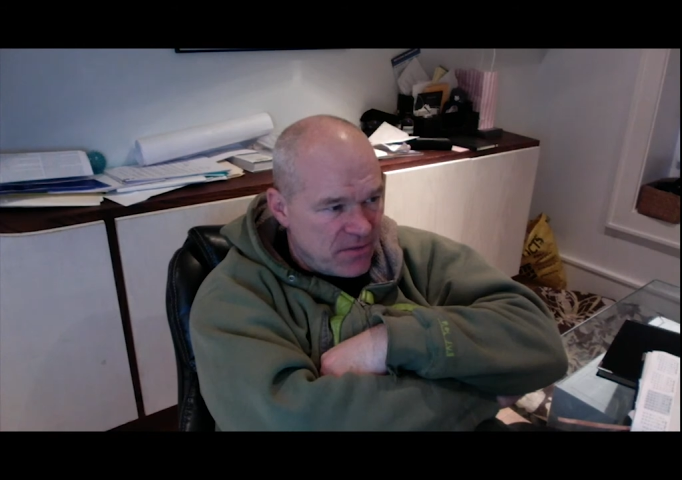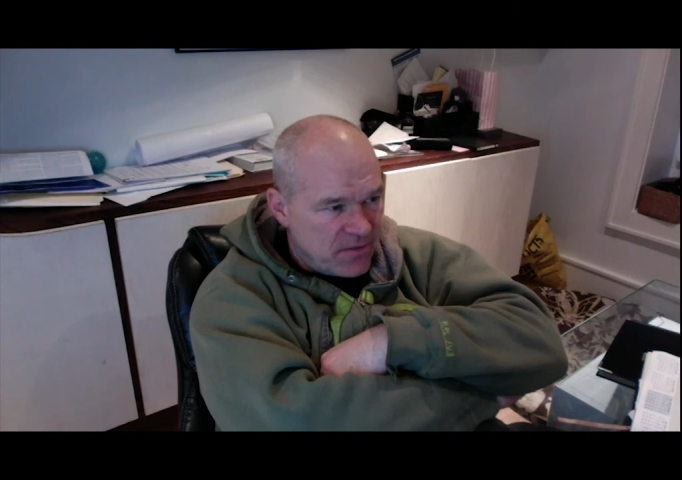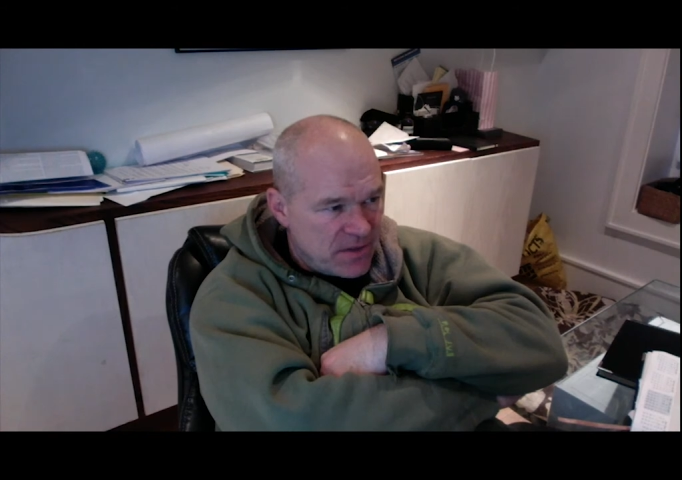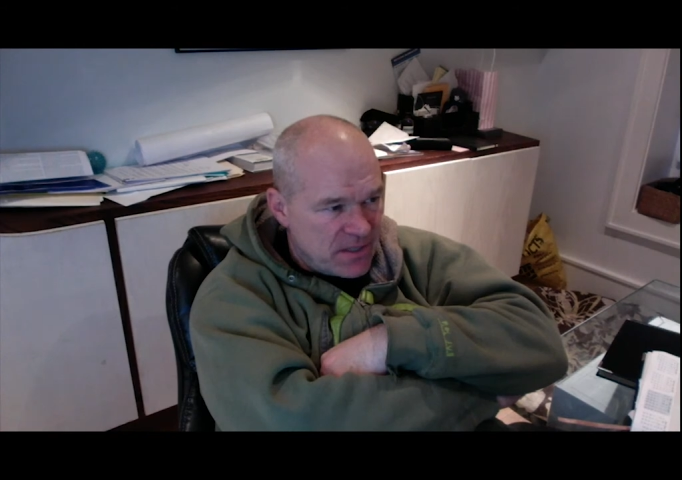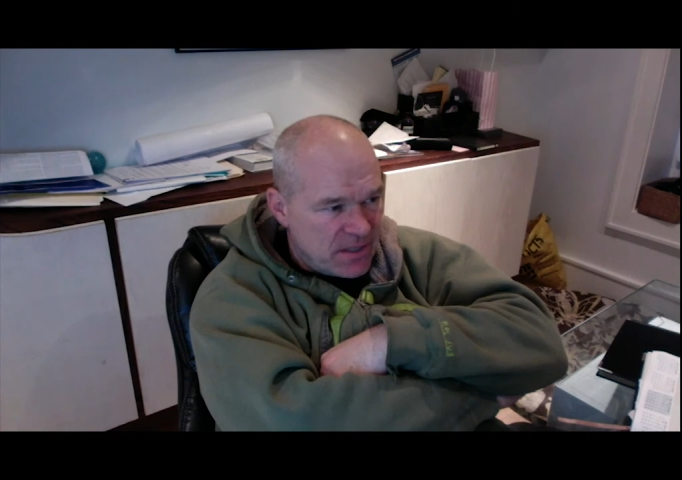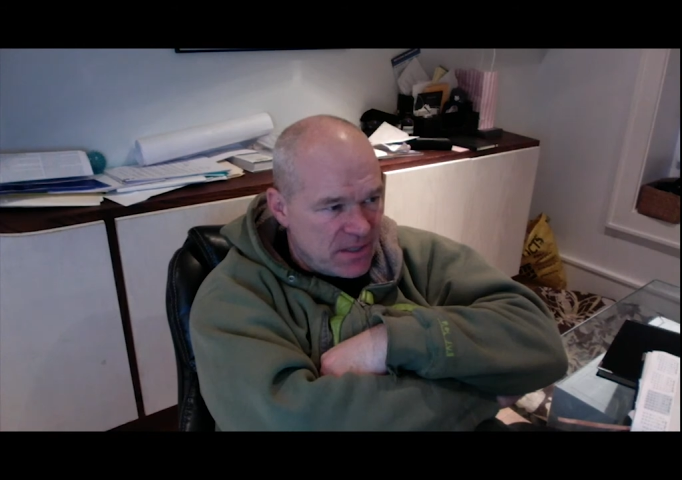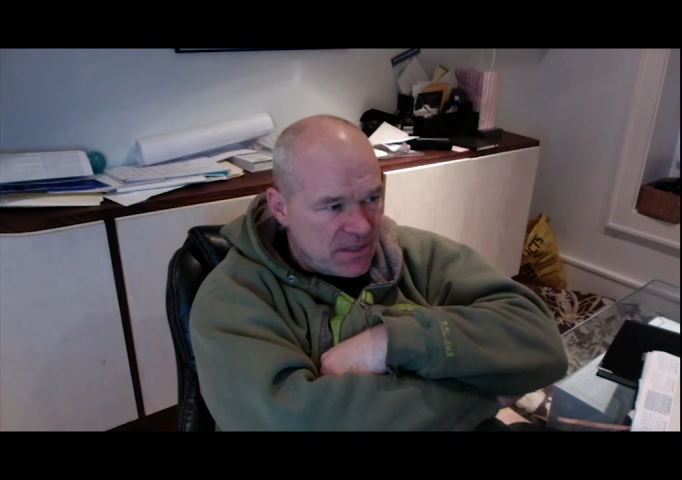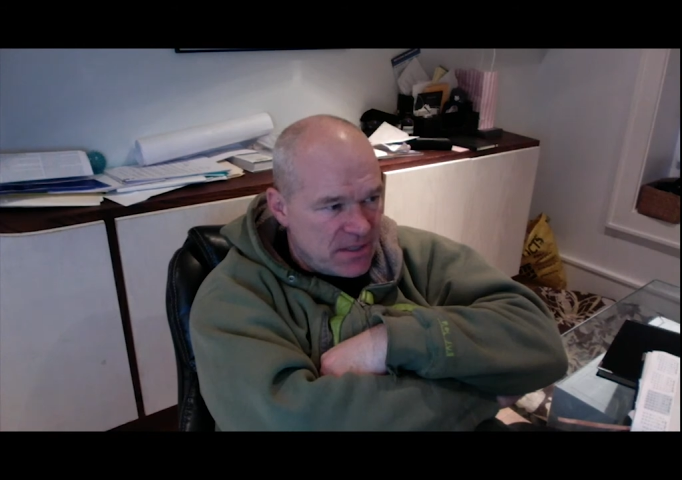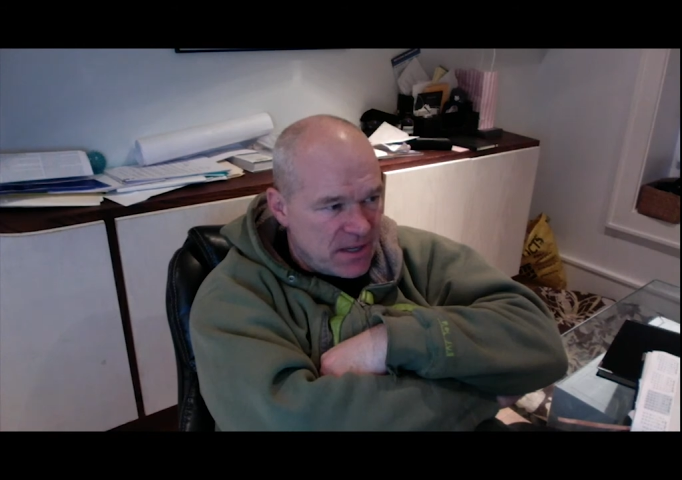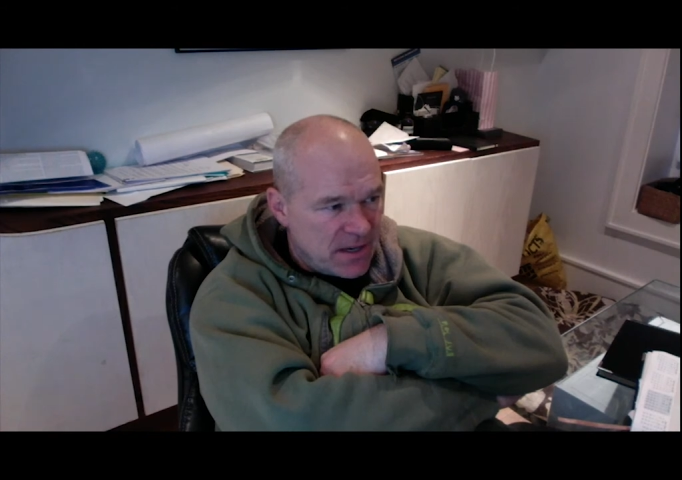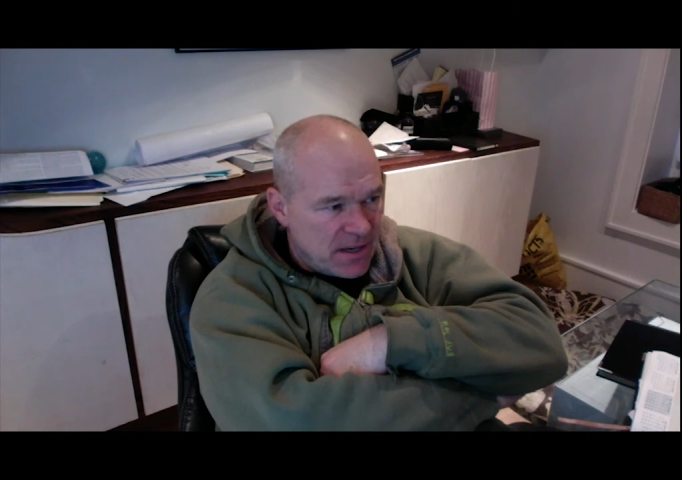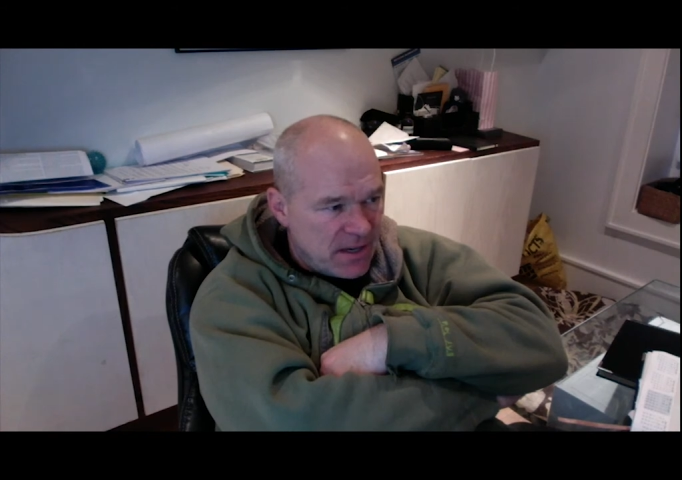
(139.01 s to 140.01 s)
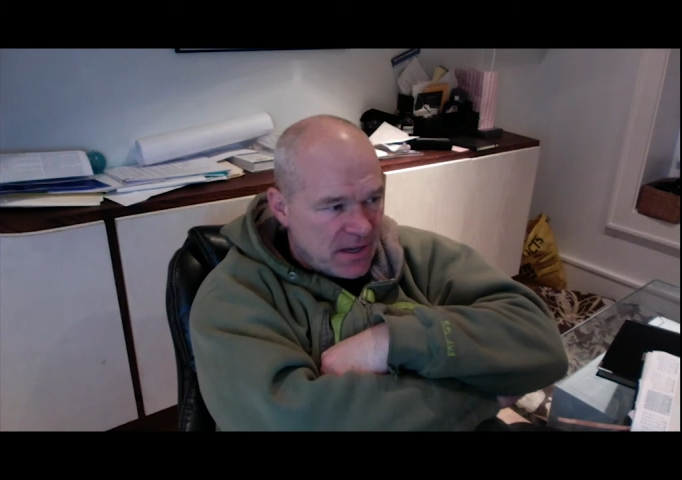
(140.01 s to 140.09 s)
I think he's like